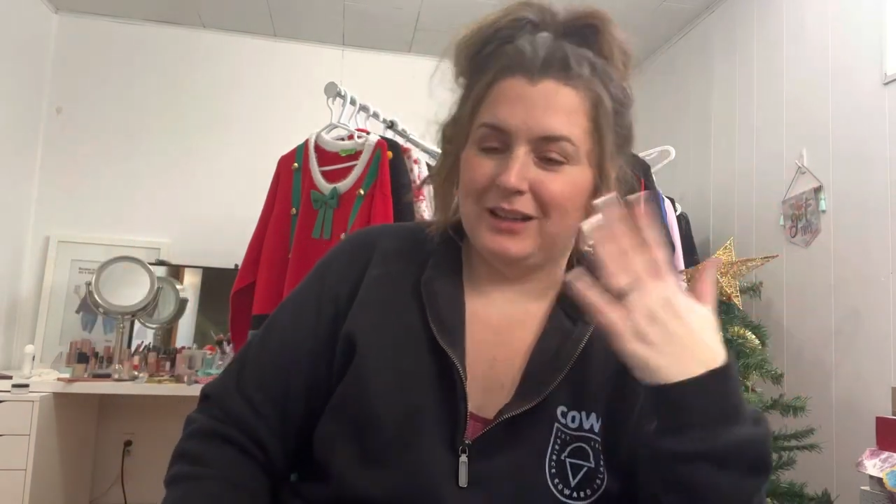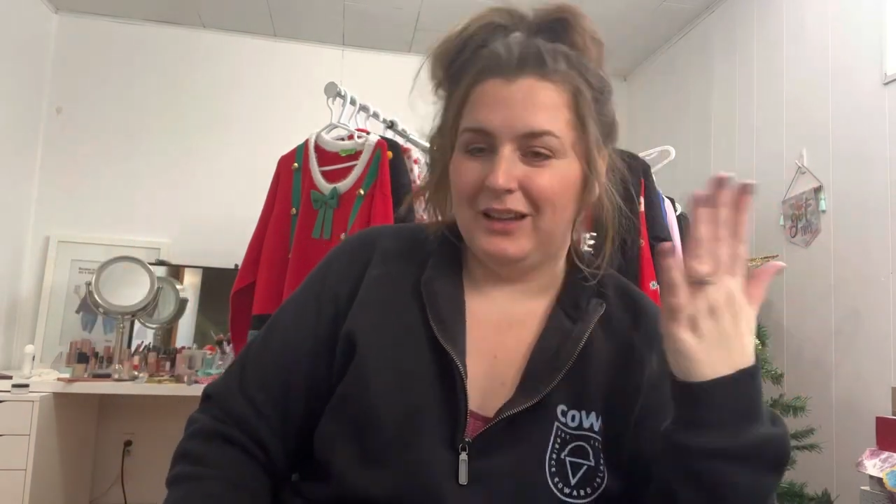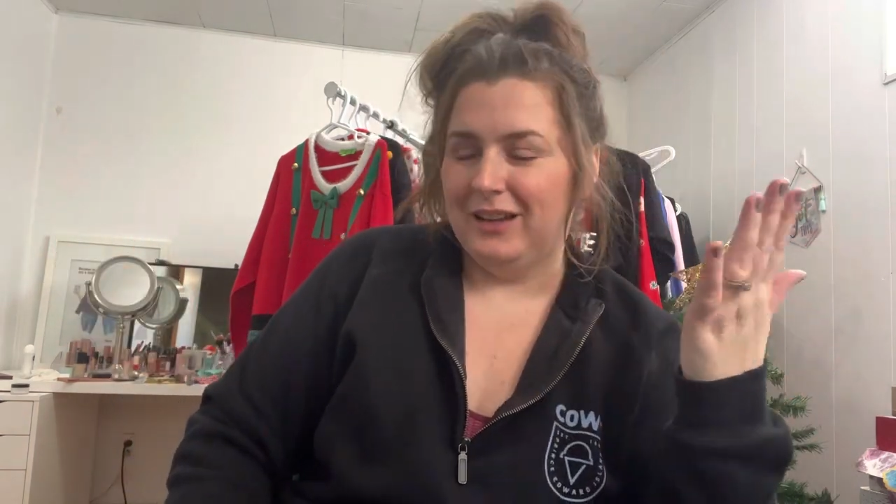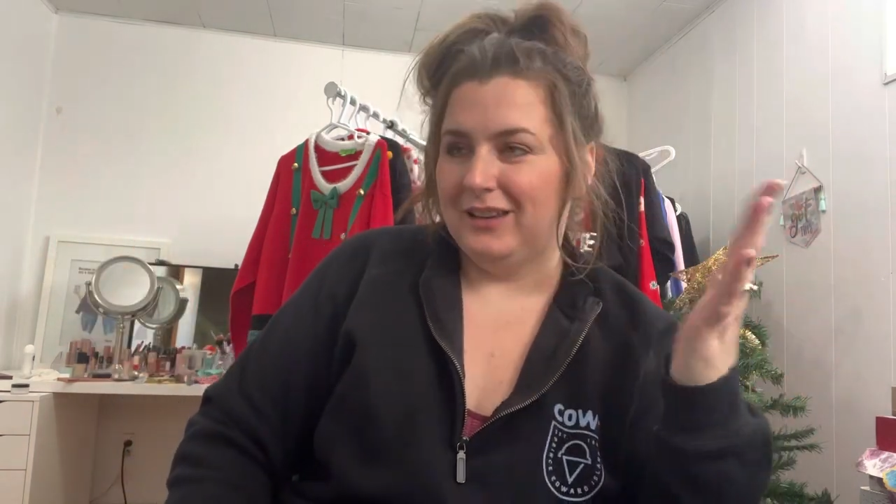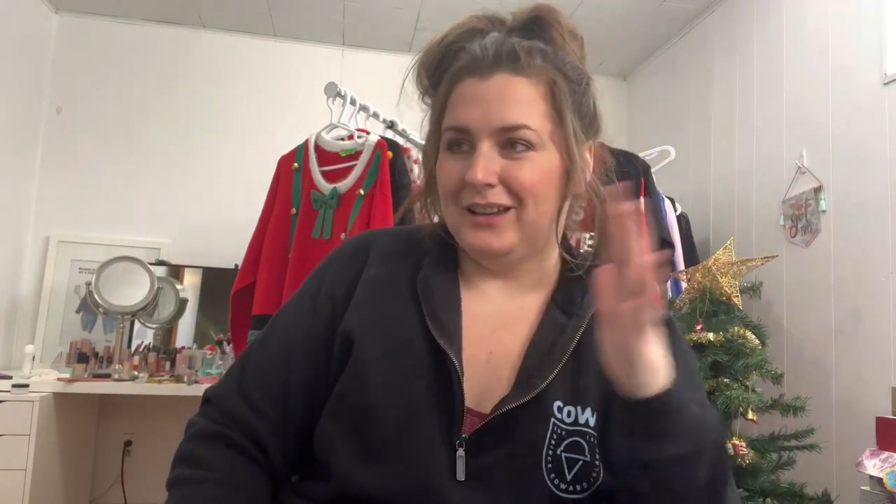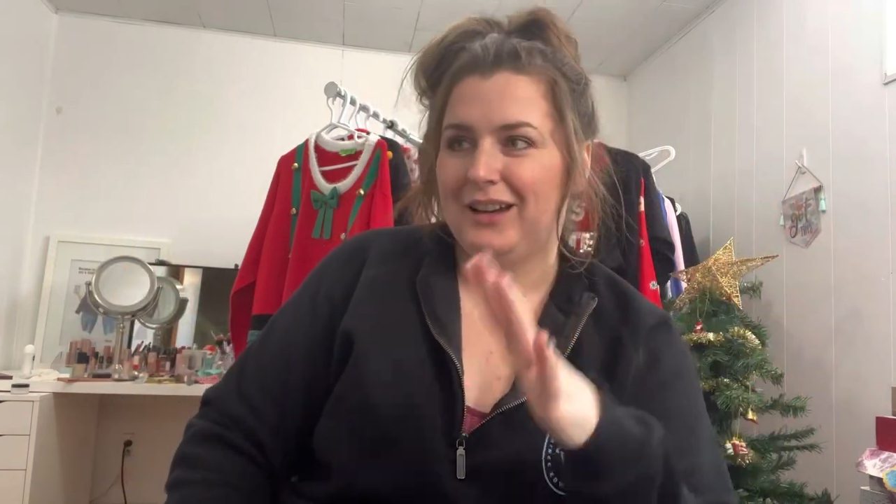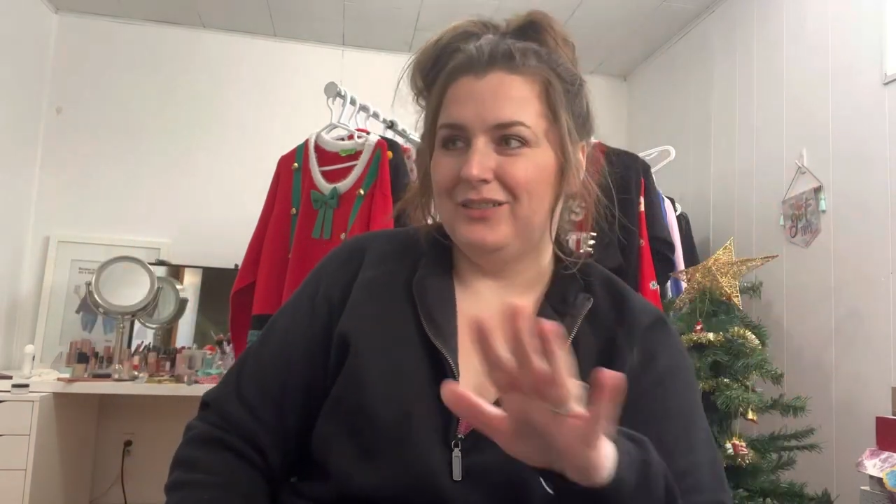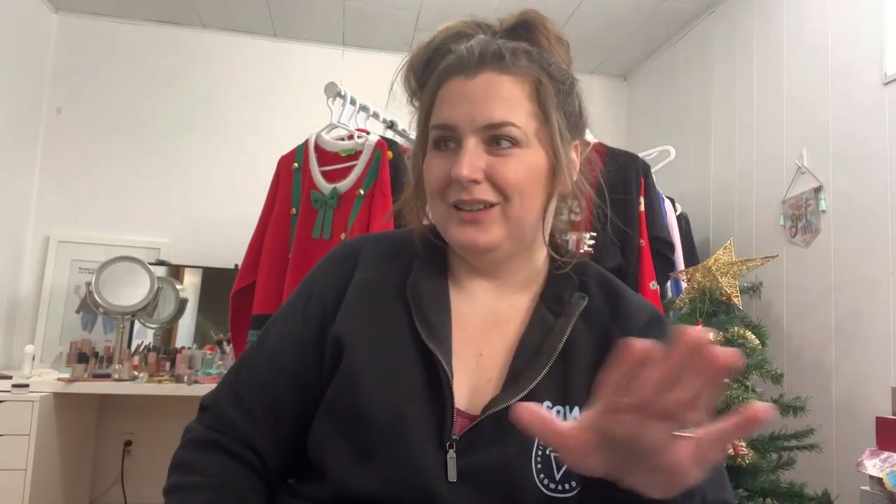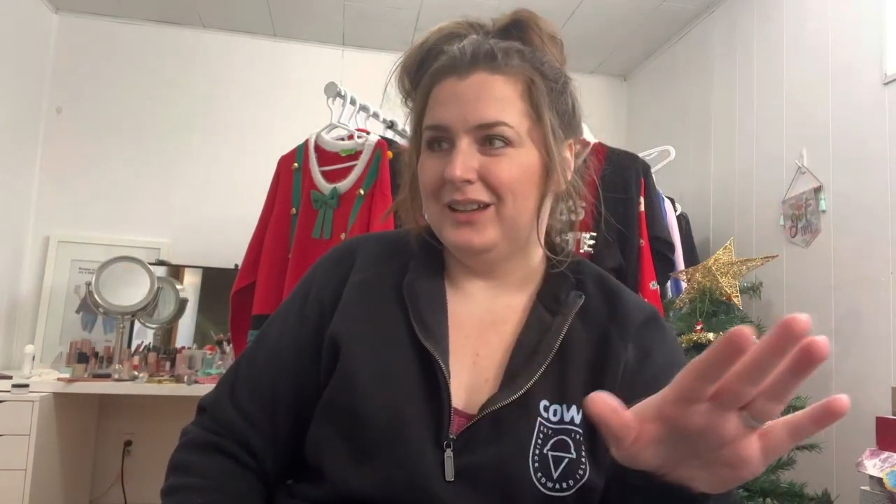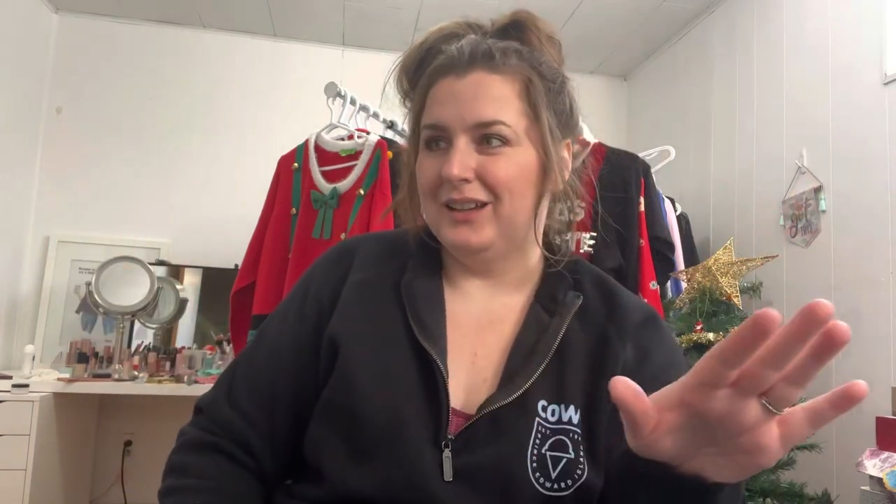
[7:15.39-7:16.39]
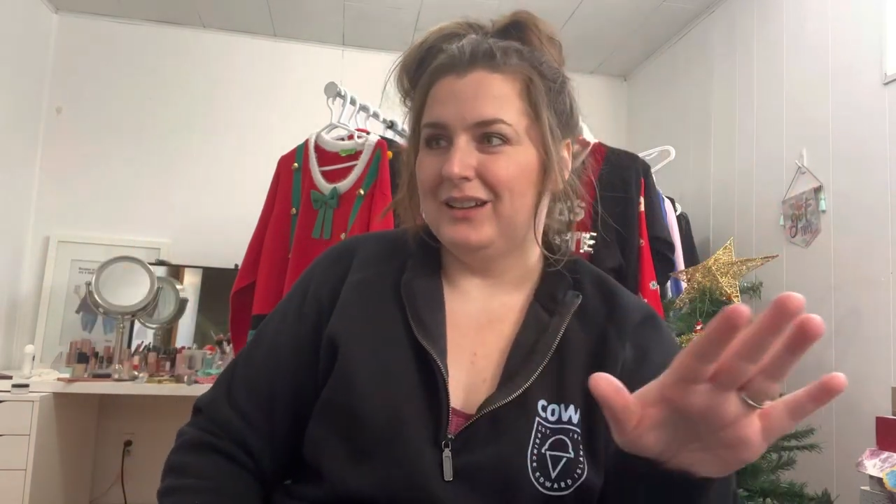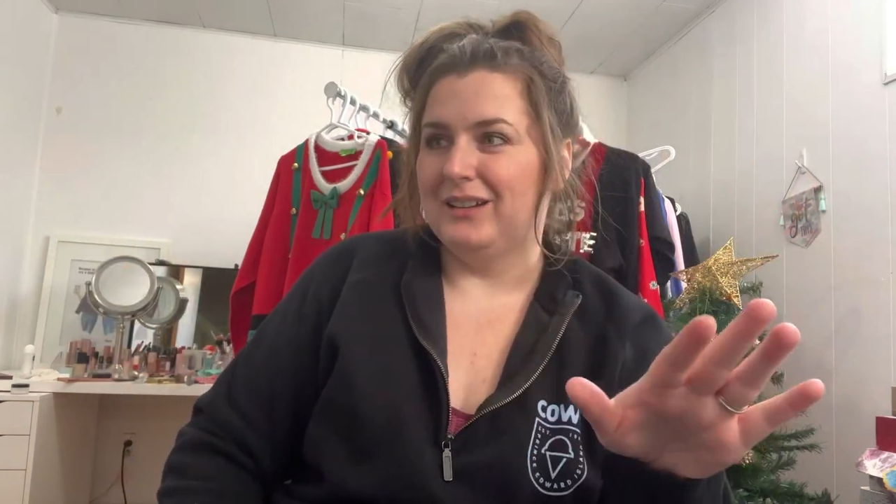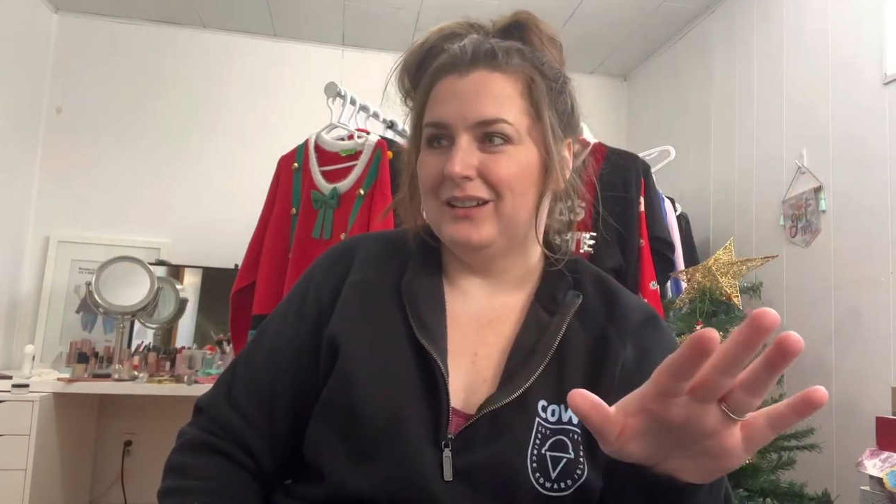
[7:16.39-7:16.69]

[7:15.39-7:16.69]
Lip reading: I feel like